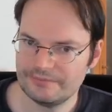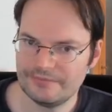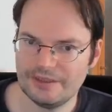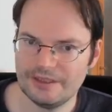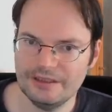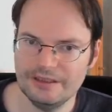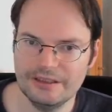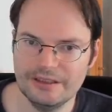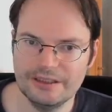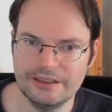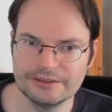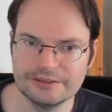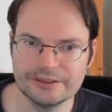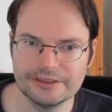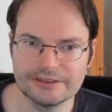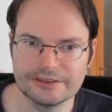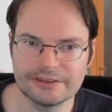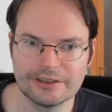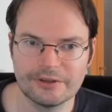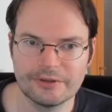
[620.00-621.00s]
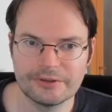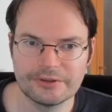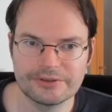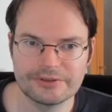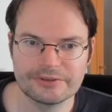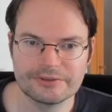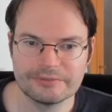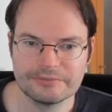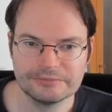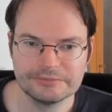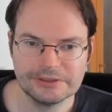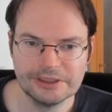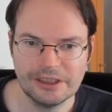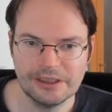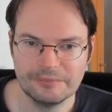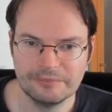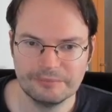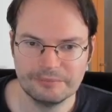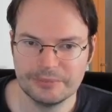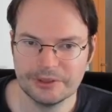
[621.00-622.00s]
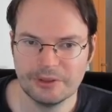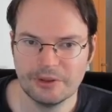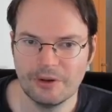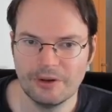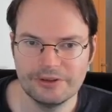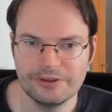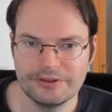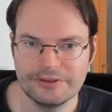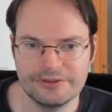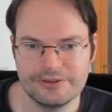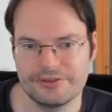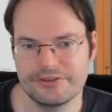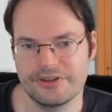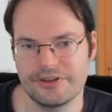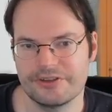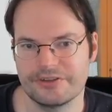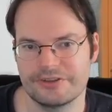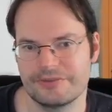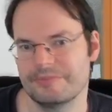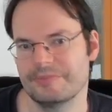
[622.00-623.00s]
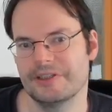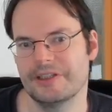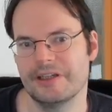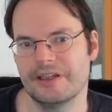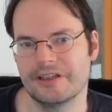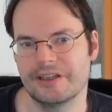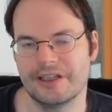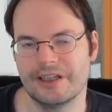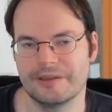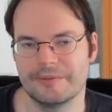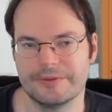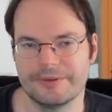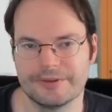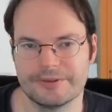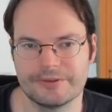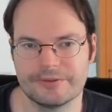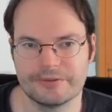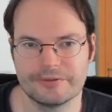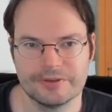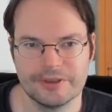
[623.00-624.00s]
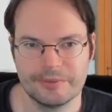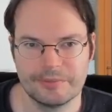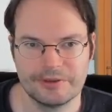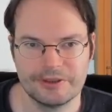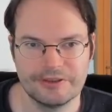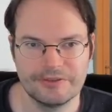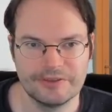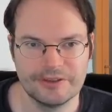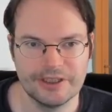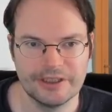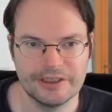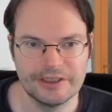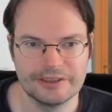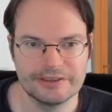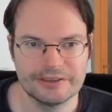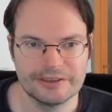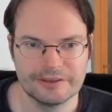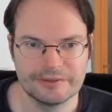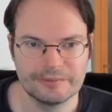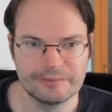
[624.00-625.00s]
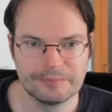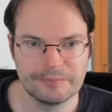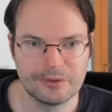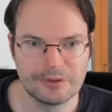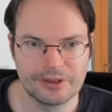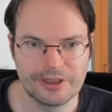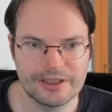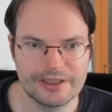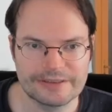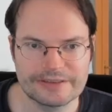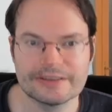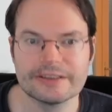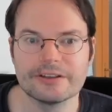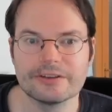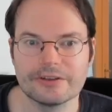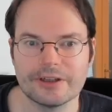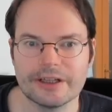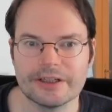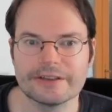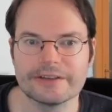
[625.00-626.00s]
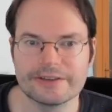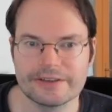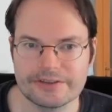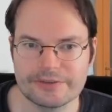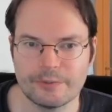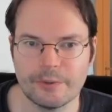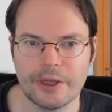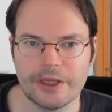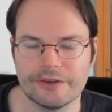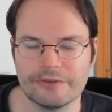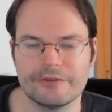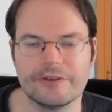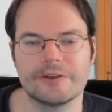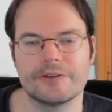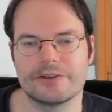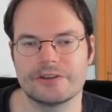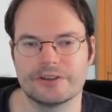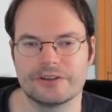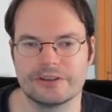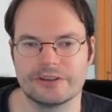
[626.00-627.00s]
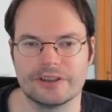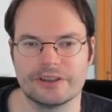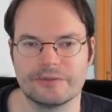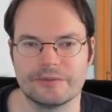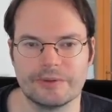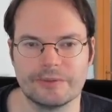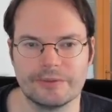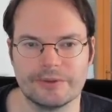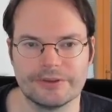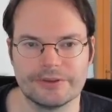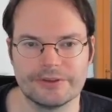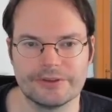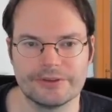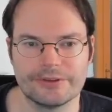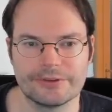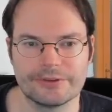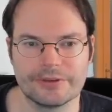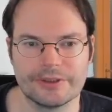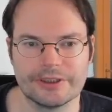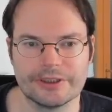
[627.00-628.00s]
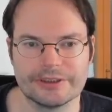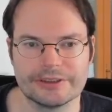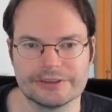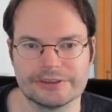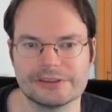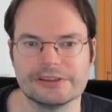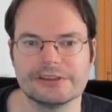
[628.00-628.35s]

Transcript: and that goes beyond just being able to abbreviate and more nicely write this one function that we wanted to write.